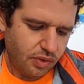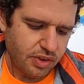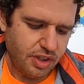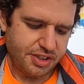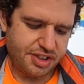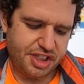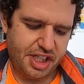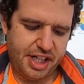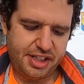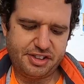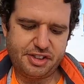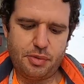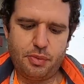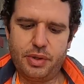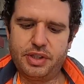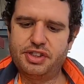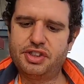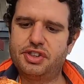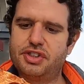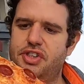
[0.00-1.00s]
to change it.
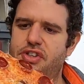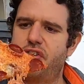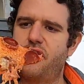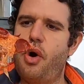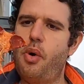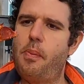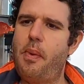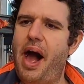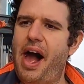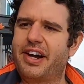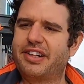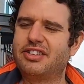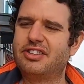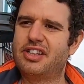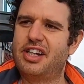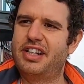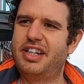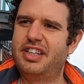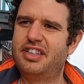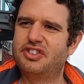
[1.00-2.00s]
We're just gonna go back
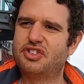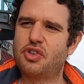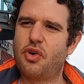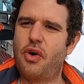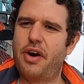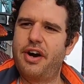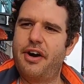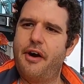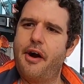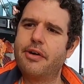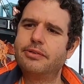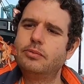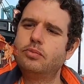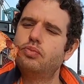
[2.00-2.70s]
because I need a score here.